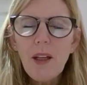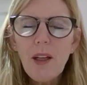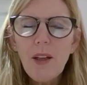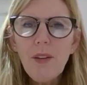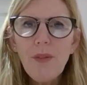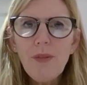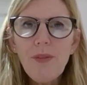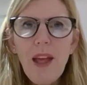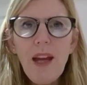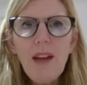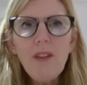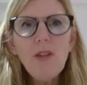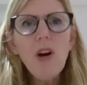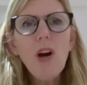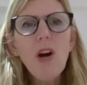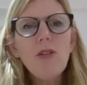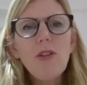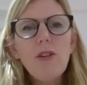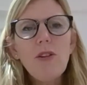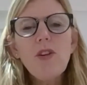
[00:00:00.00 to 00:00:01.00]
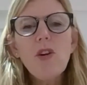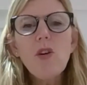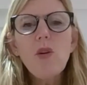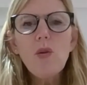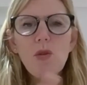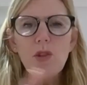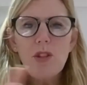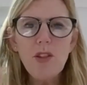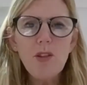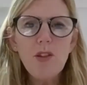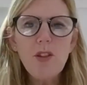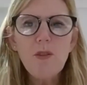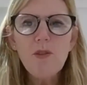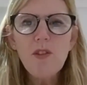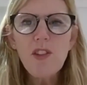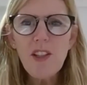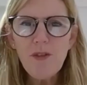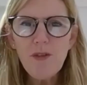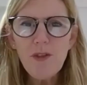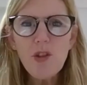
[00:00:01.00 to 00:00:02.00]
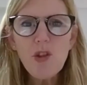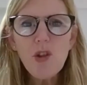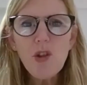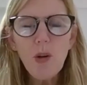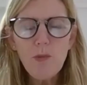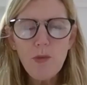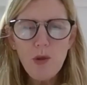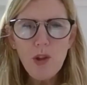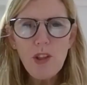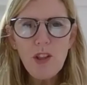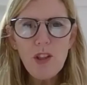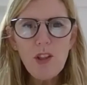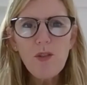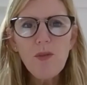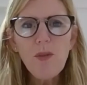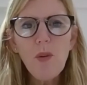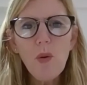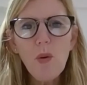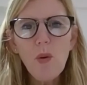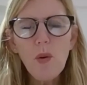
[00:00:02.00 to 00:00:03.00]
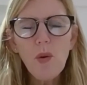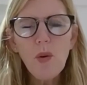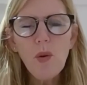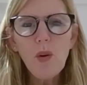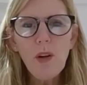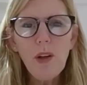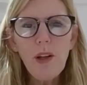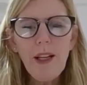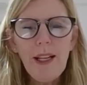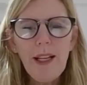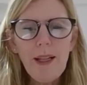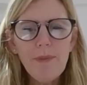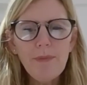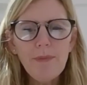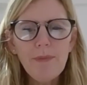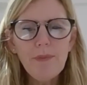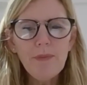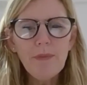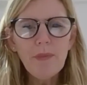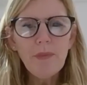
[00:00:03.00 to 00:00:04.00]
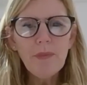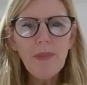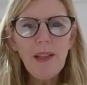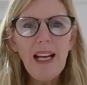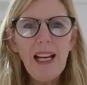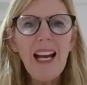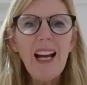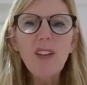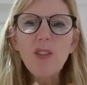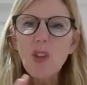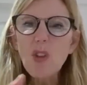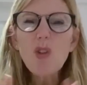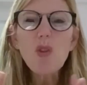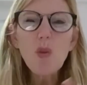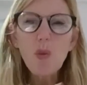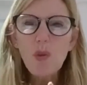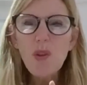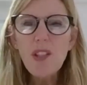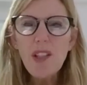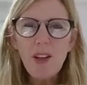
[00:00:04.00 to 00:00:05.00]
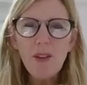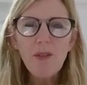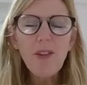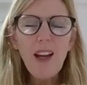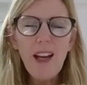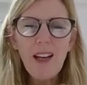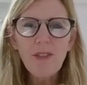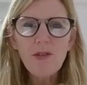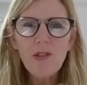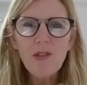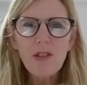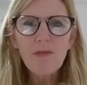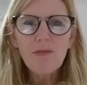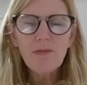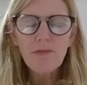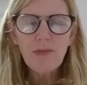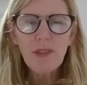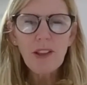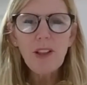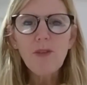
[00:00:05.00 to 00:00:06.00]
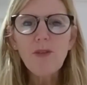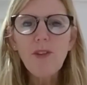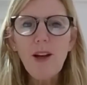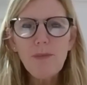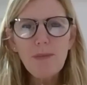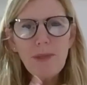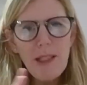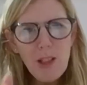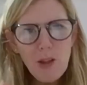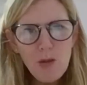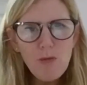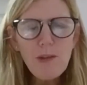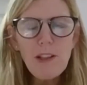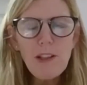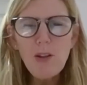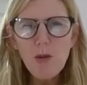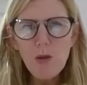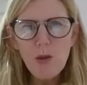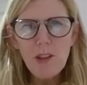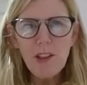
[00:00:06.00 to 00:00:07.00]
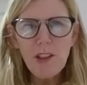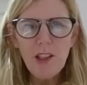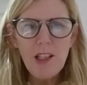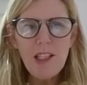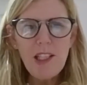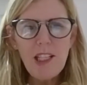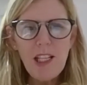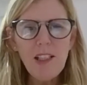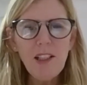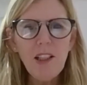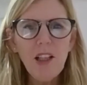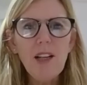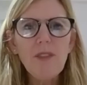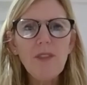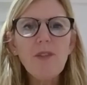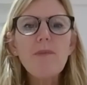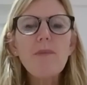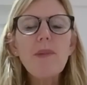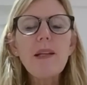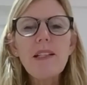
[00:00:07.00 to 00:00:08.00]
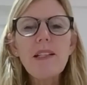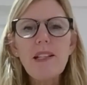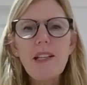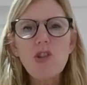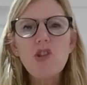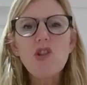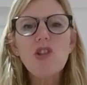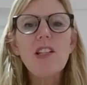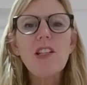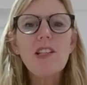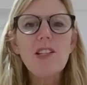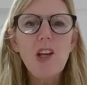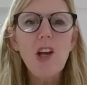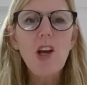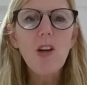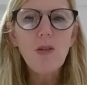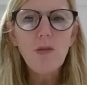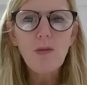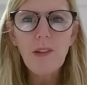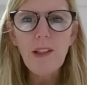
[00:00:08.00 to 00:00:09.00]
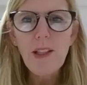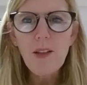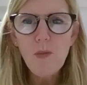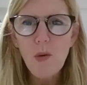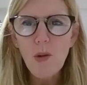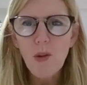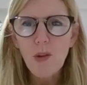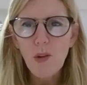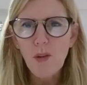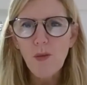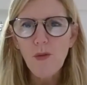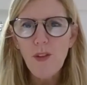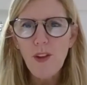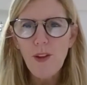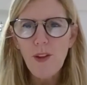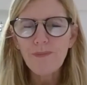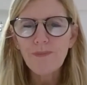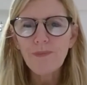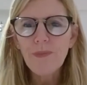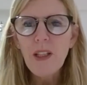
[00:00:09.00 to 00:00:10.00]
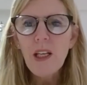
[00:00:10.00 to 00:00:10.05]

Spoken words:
there are, of course, lots of different options for how you sort stuff out when a family is reorganizing life, and mediation is only one of them.